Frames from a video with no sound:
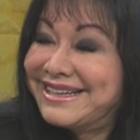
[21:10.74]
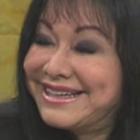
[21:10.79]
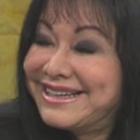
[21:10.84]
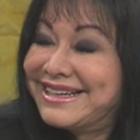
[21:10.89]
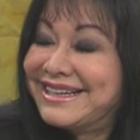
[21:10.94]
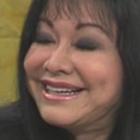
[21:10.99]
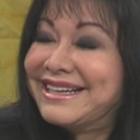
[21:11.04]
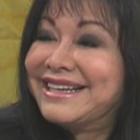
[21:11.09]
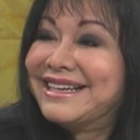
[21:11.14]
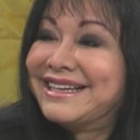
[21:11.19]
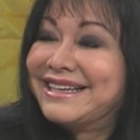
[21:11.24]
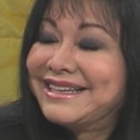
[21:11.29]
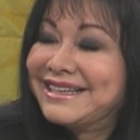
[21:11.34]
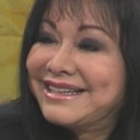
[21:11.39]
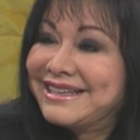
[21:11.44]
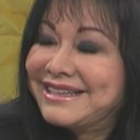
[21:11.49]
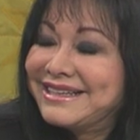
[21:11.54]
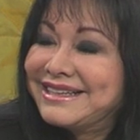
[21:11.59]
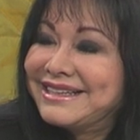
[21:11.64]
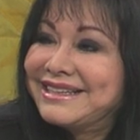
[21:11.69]
And
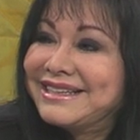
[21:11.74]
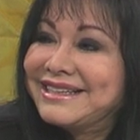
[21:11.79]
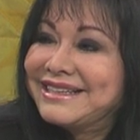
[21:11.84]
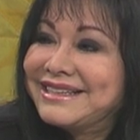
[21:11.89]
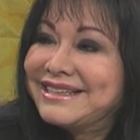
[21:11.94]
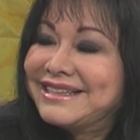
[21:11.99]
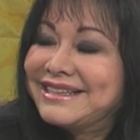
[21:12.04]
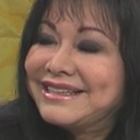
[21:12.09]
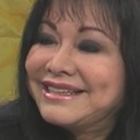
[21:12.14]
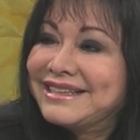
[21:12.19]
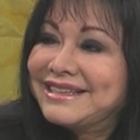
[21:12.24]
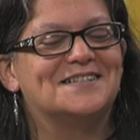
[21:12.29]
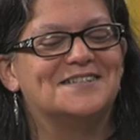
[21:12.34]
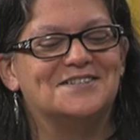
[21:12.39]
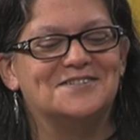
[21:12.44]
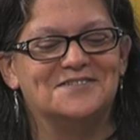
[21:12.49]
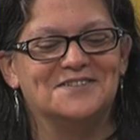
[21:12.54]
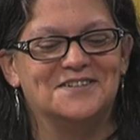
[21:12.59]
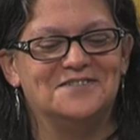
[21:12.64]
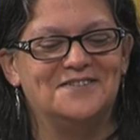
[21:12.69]
one of the
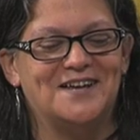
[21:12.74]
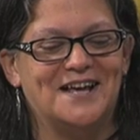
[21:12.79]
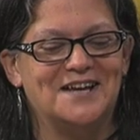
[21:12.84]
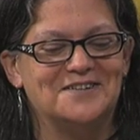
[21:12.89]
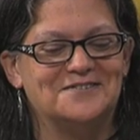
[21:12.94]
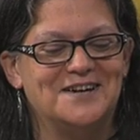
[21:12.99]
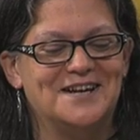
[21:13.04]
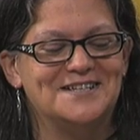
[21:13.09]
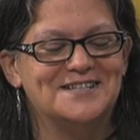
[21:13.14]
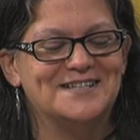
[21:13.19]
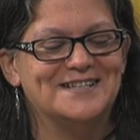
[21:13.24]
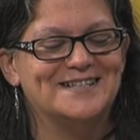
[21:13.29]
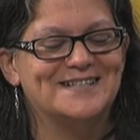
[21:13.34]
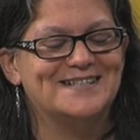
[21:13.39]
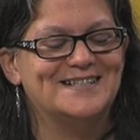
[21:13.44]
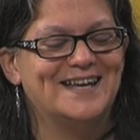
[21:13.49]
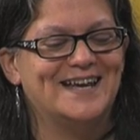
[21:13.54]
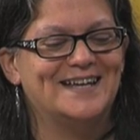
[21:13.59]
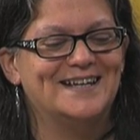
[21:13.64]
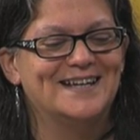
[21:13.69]
student evaluations
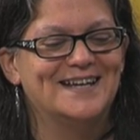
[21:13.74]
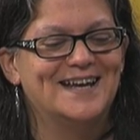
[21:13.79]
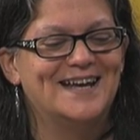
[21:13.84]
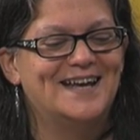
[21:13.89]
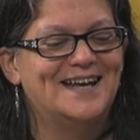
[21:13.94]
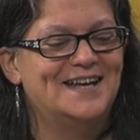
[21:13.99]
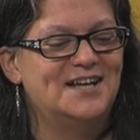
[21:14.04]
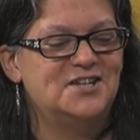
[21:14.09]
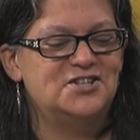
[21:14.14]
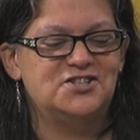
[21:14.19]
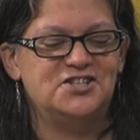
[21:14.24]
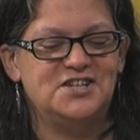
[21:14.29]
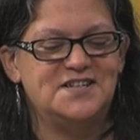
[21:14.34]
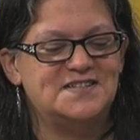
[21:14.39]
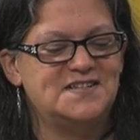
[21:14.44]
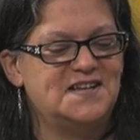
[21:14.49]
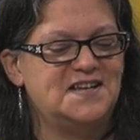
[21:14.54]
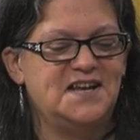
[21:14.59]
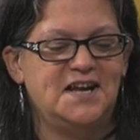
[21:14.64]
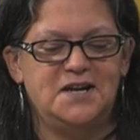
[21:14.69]
said,
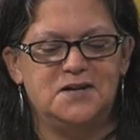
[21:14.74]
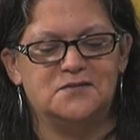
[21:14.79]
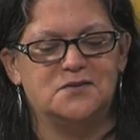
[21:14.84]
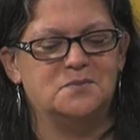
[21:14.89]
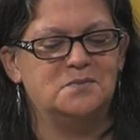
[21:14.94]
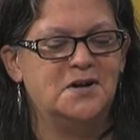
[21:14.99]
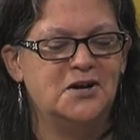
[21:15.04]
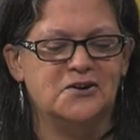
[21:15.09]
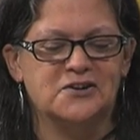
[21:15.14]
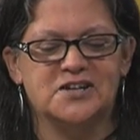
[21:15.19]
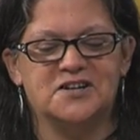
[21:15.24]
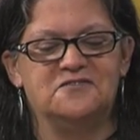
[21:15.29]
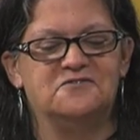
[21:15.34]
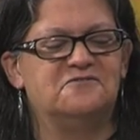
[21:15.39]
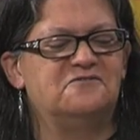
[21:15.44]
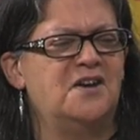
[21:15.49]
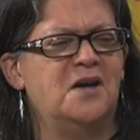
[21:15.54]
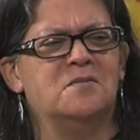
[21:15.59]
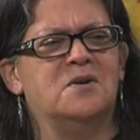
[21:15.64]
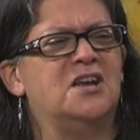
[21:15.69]
she's a Native American
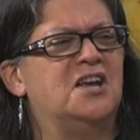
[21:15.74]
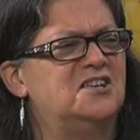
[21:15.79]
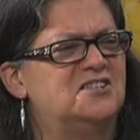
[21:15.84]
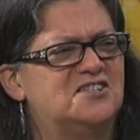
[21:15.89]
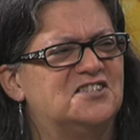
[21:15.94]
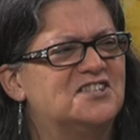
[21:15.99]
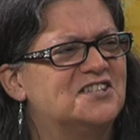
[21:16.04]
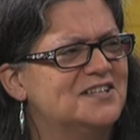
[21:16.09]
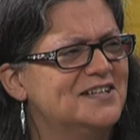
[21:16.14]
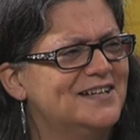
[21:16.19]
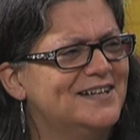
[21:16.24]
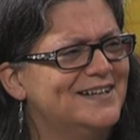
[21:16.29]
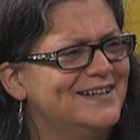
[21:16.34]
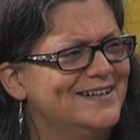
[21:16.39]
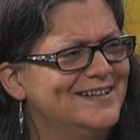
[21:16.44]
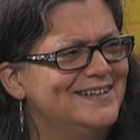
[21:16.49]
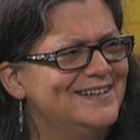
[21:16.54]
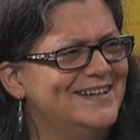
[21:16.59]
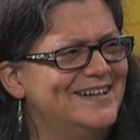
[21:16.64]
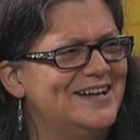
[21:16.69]
feminist.
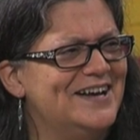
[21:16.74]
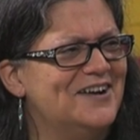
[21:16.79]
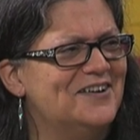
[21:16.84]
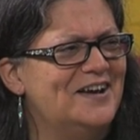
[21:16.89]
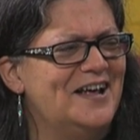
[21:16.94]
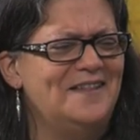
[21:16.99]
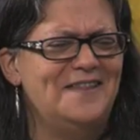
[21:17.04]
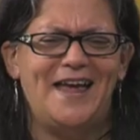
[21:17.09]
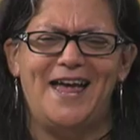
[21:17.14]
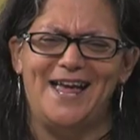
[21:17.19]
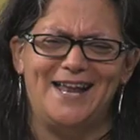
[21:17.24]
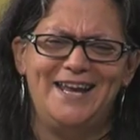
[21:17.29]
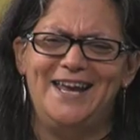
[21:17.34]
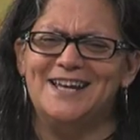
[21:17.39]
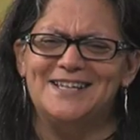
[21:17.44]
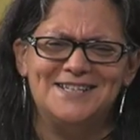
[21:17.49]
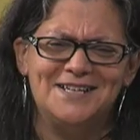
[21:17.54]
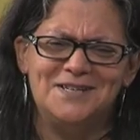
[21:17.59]
You know, and he